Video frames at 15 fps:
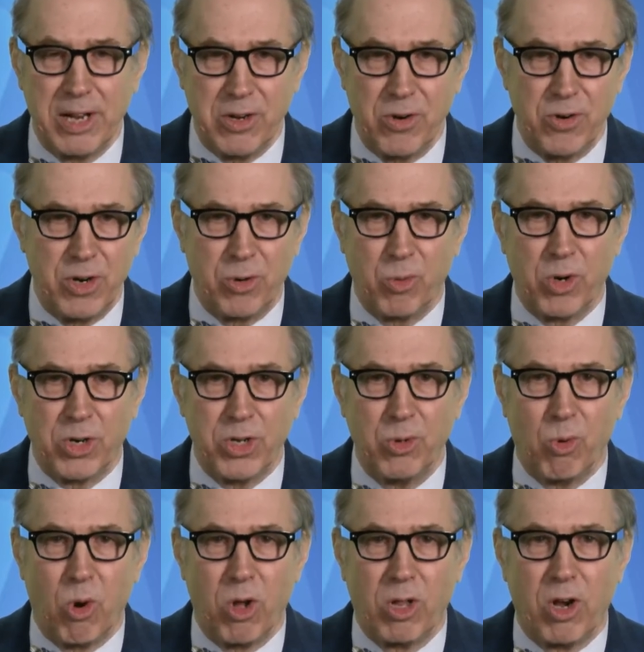I don't know where
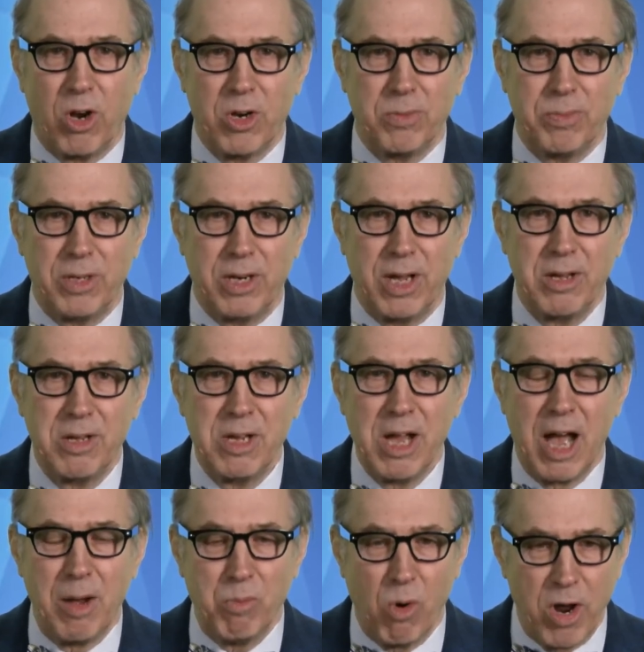you all are, but
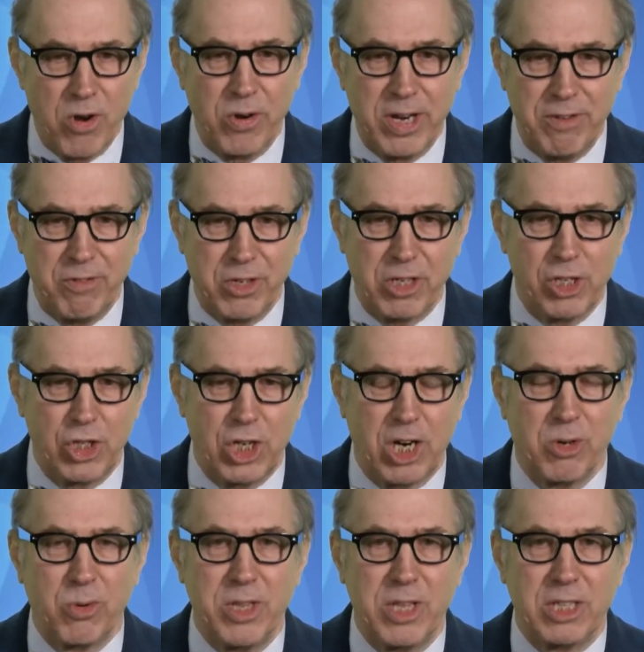I'm wondering if you could
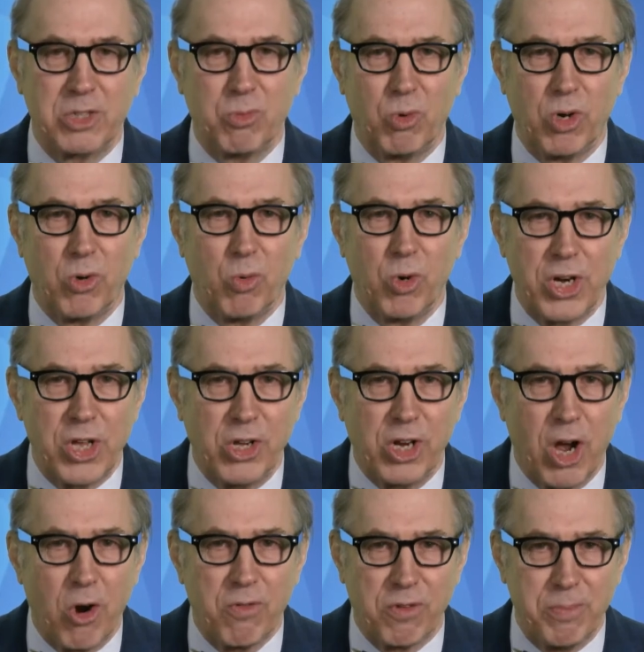share with us where do you
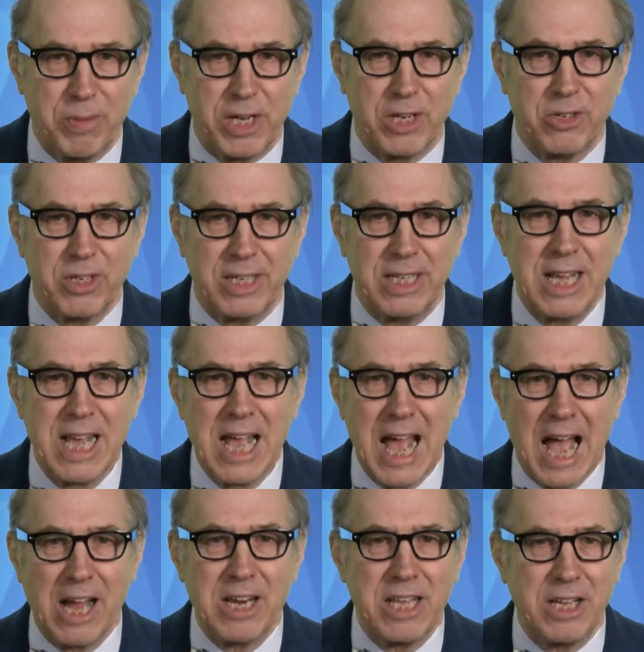go from here and
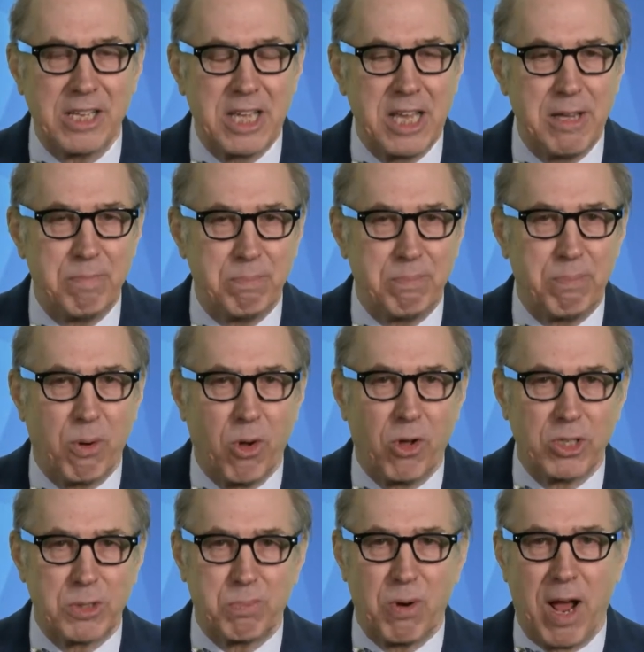how do you keep
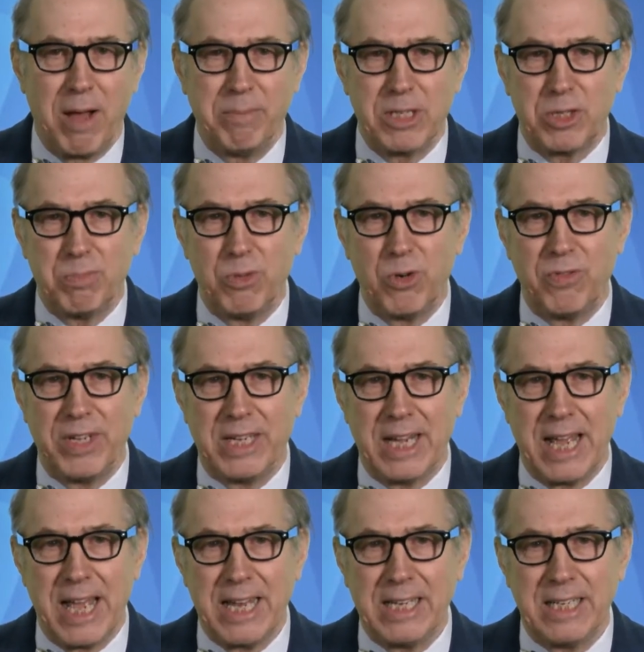Paul's promise moving
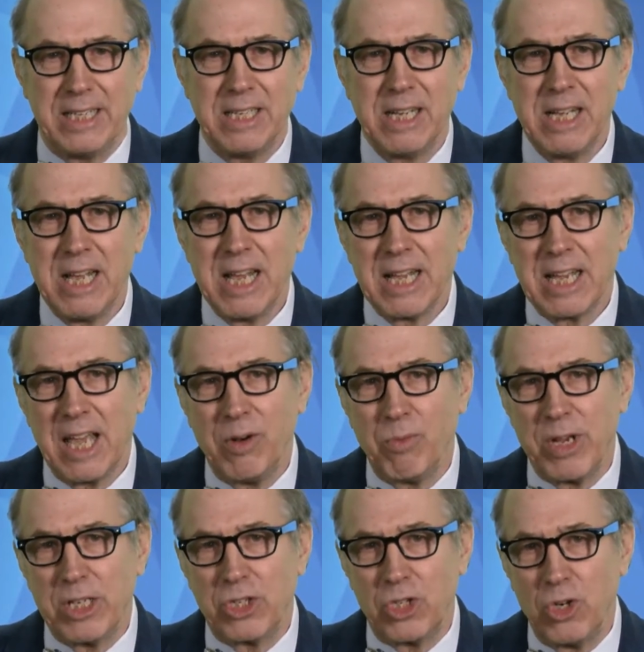ahead? And can
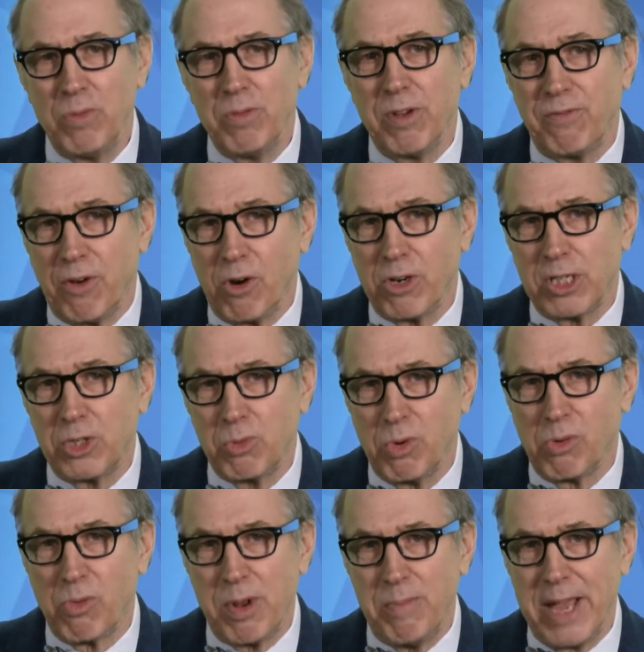we assume the focus
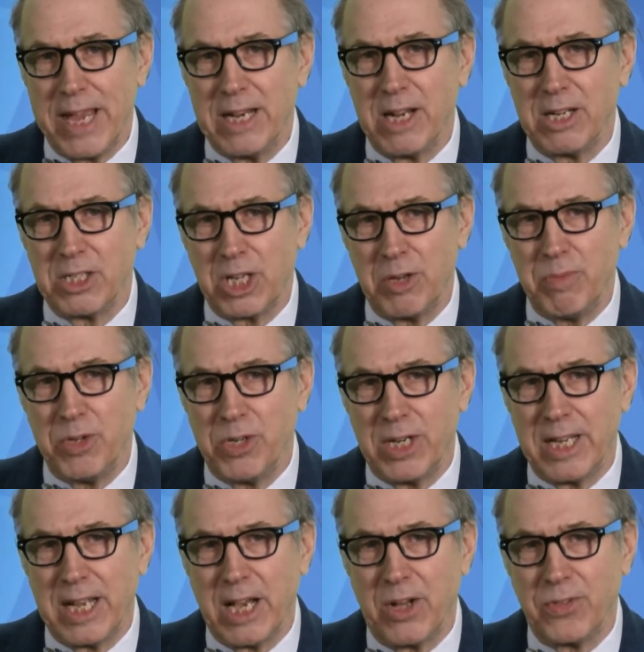will remain on
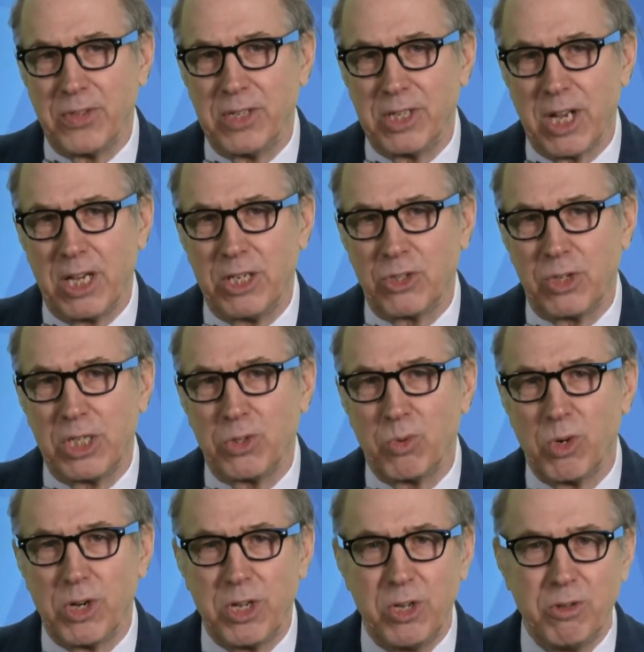community health in countries
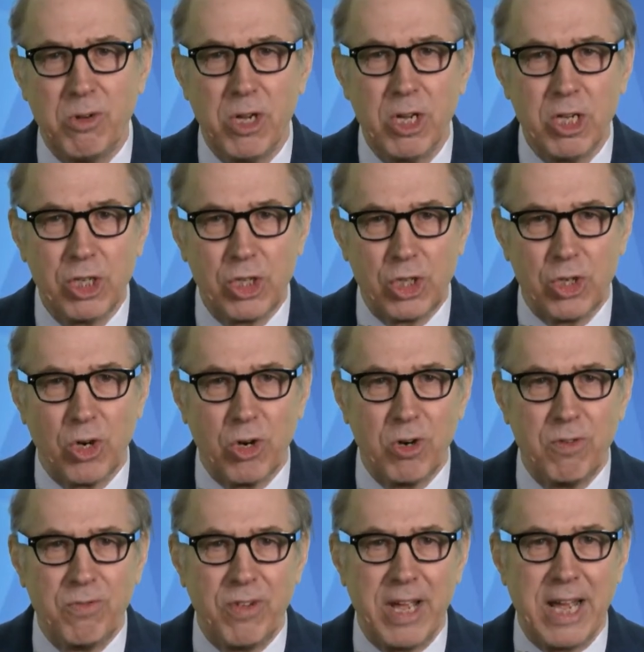where you
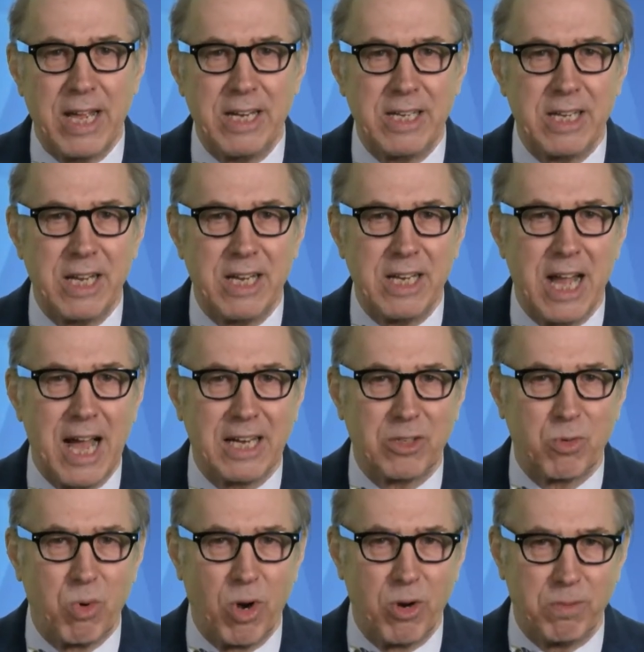serve and not,
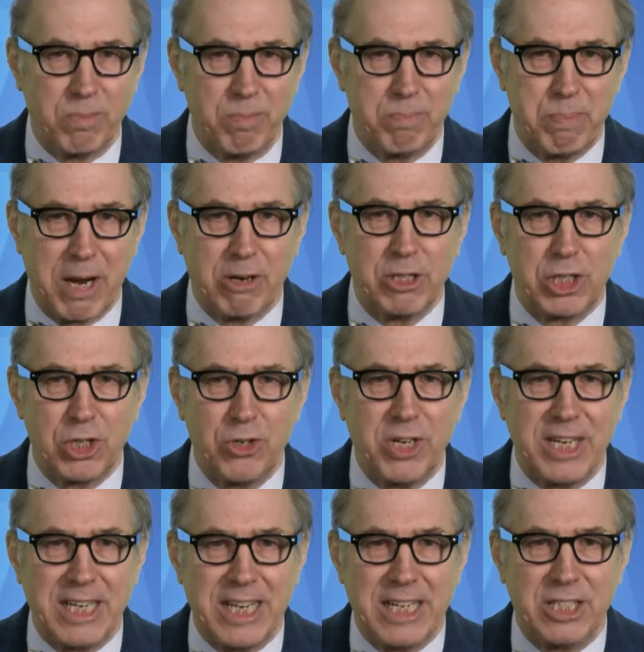quote,
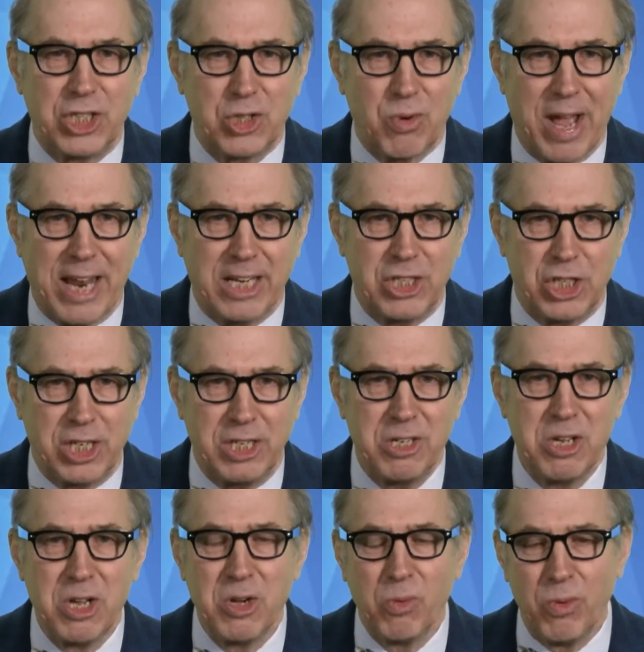parachuting in strategy
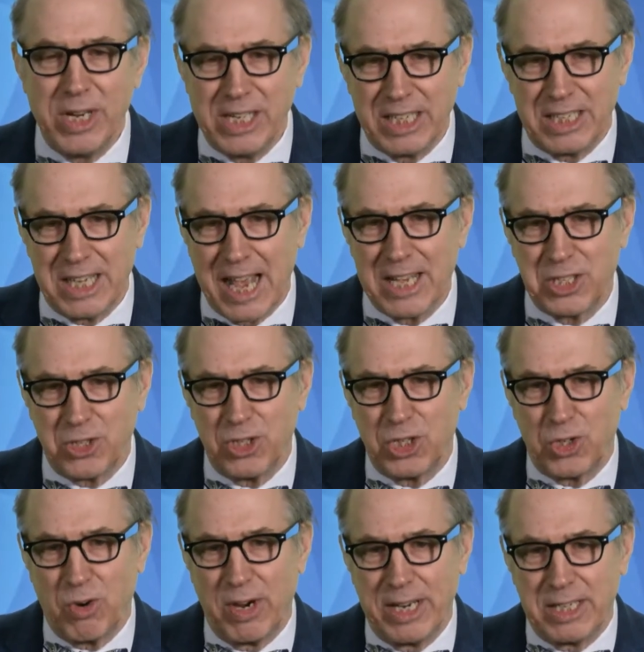when disaster
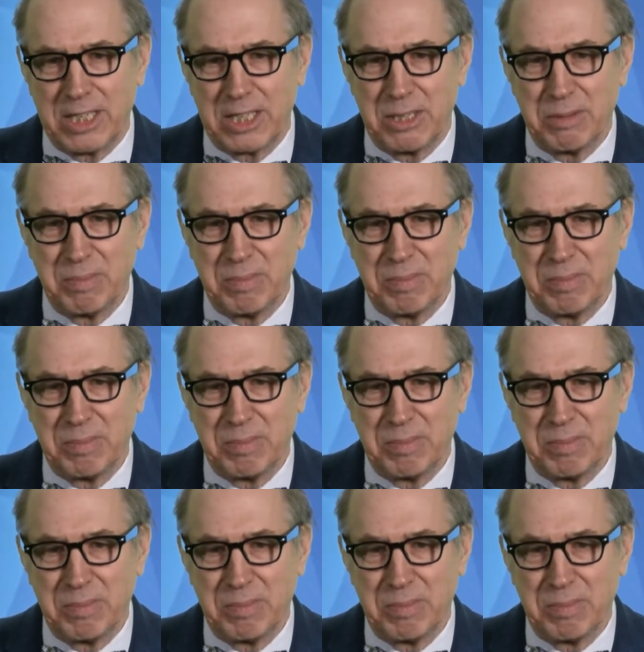strikes?